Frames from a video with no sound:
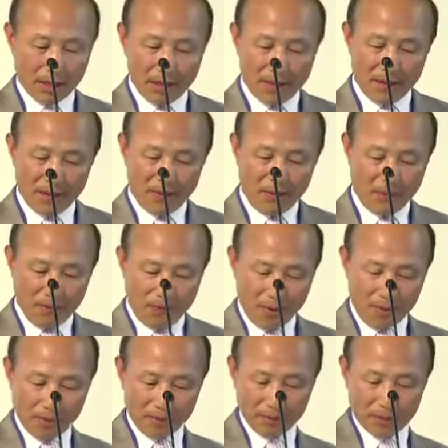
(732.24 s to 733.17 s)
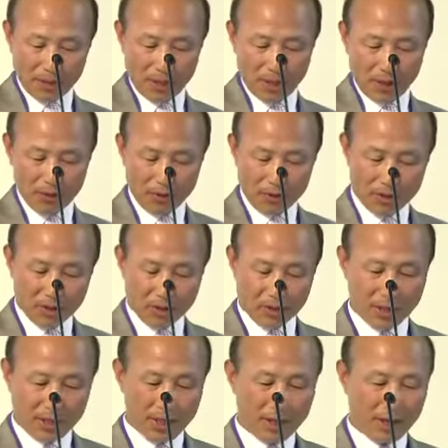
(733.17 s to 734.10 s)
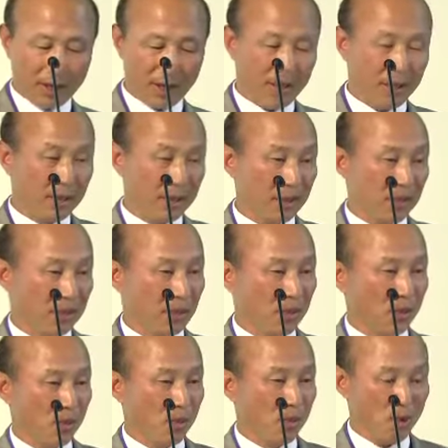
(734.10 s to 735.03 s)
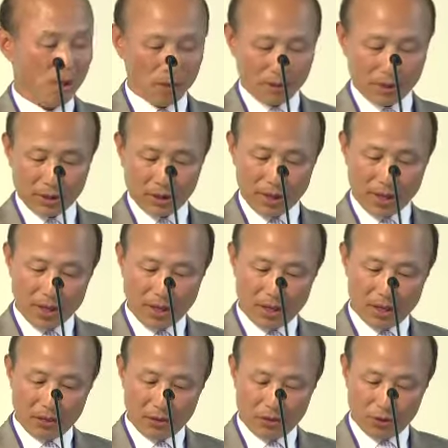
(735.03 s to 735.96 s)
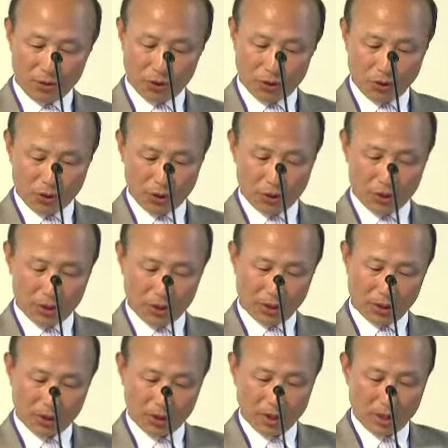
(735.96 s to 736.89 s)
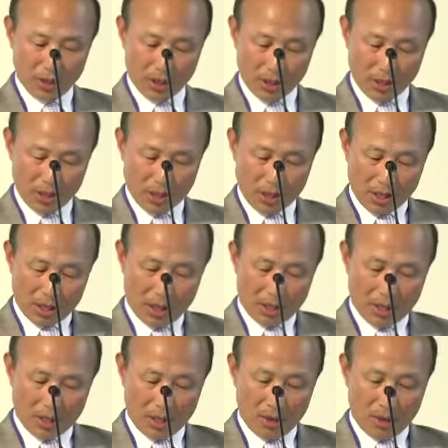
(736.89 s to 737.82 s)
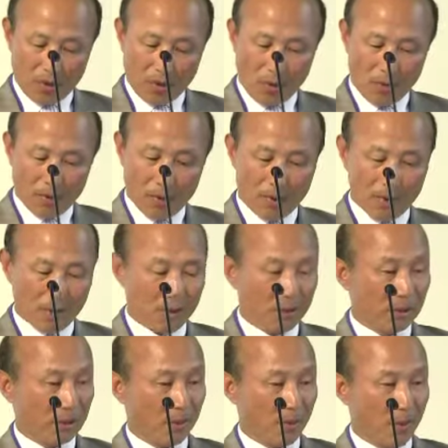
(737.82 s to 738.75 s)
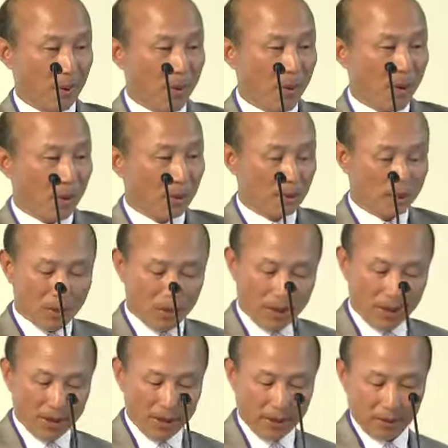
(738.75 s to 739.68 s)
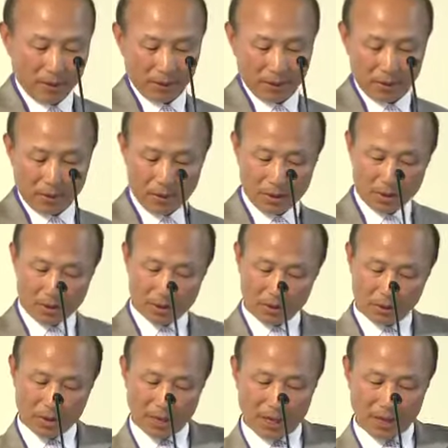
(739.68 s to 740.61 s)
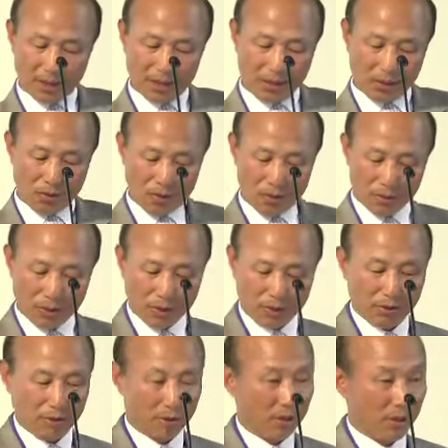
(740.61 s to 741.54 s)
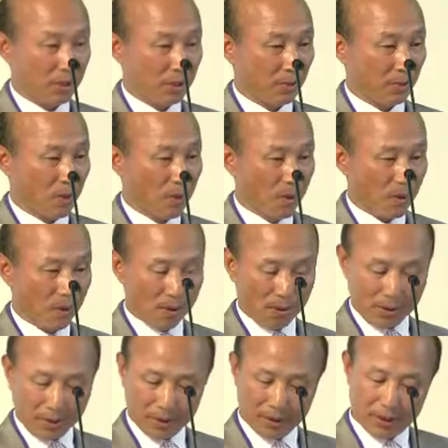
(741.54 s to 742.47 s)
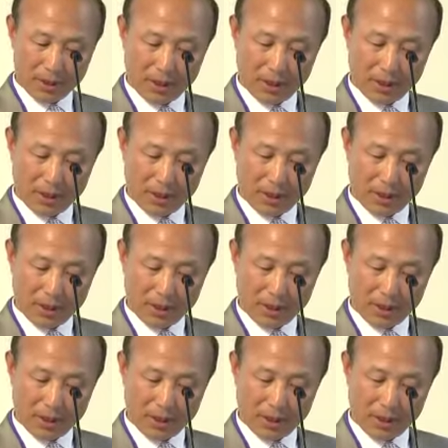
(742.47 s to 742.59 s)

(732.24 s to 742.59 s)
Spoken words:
I performed recently a small-scale research. Overall, the purpose of my study was to explore